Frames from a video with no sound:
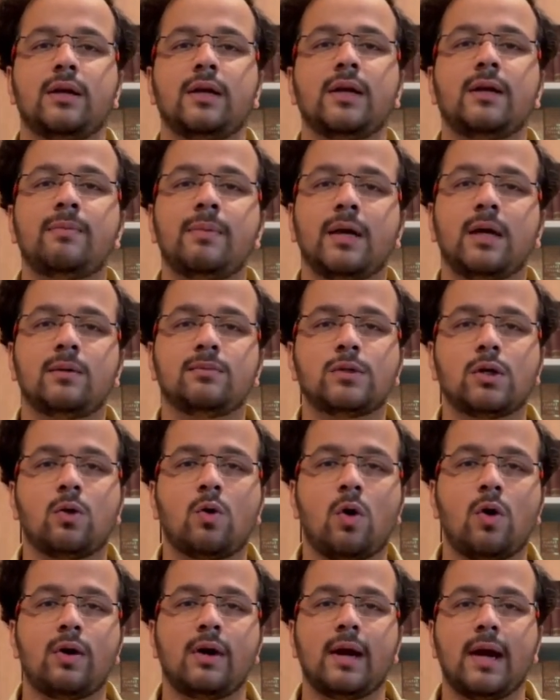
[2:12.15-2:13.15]
It becomes a
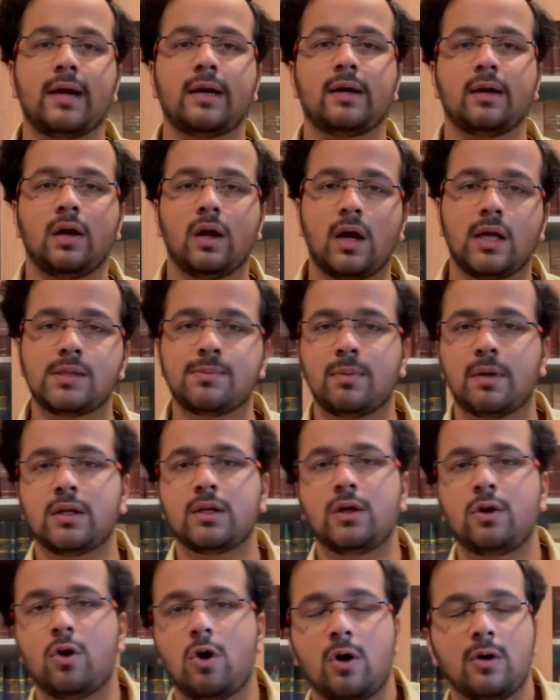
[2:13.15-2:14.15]
contract as per the
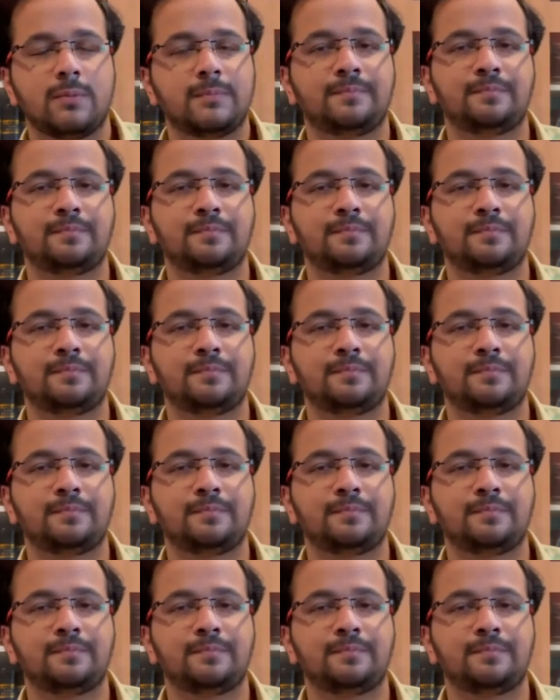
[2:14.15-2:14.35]
law.